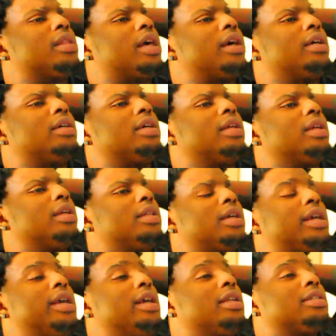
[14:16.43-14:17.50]
Like, the
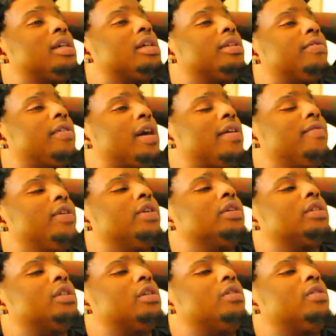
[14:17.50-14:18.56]
kid is under 5
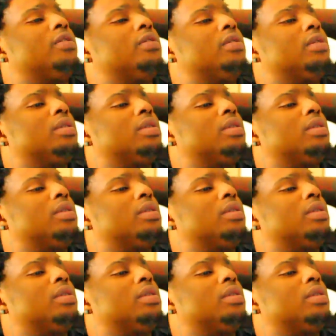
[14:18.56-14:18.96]
years old.